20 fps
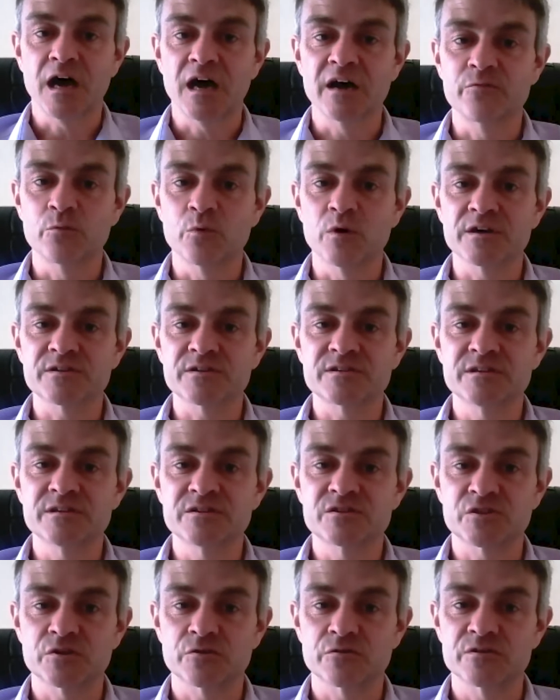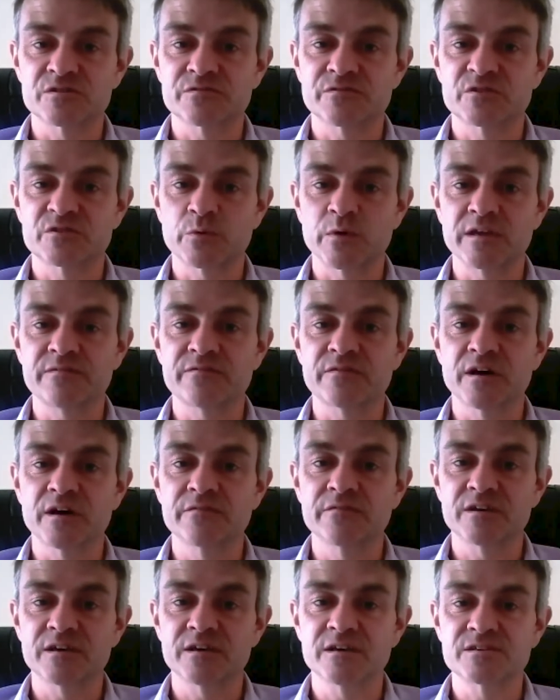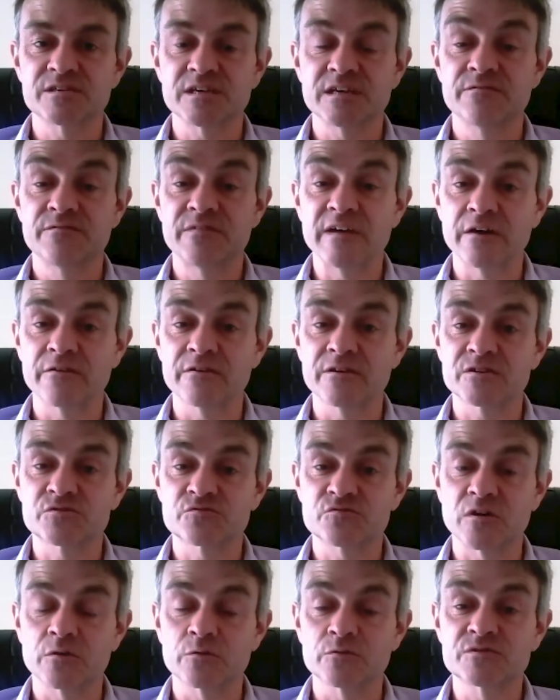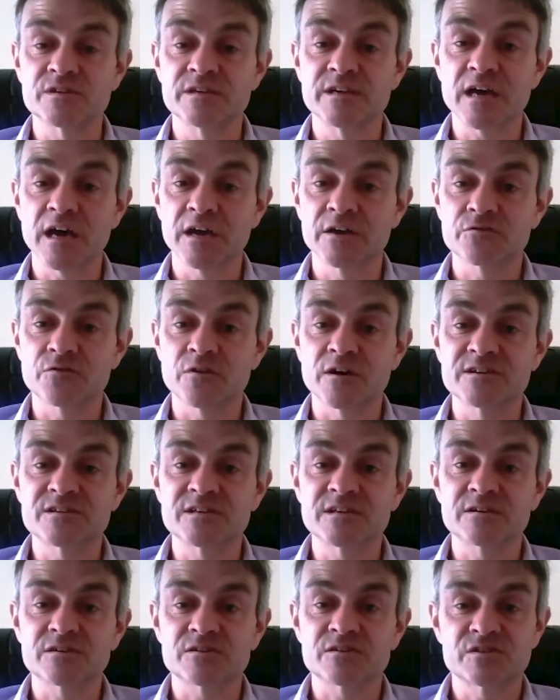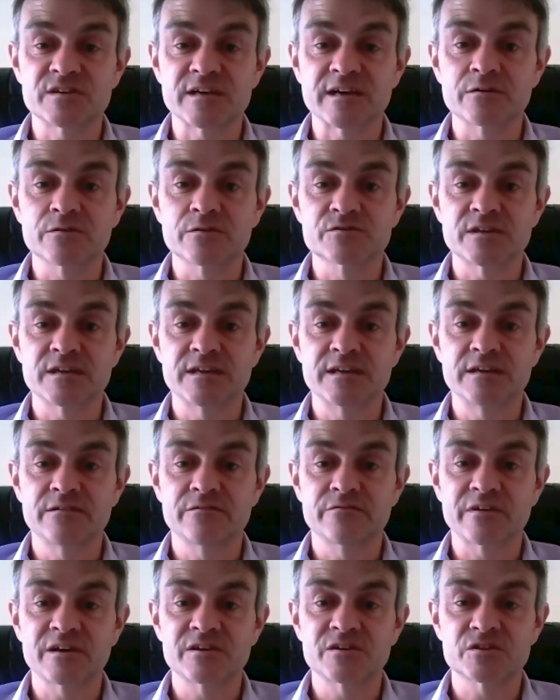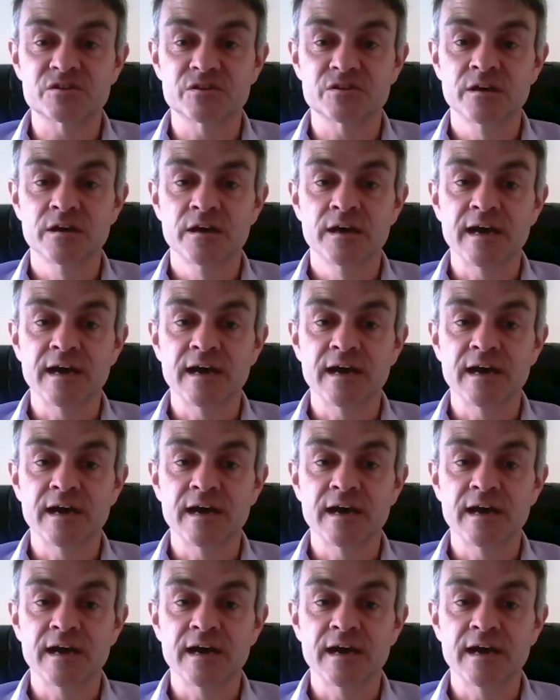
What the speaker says: I've worked in insurance for 25 years in various roles in underwriting, sales, and innovation,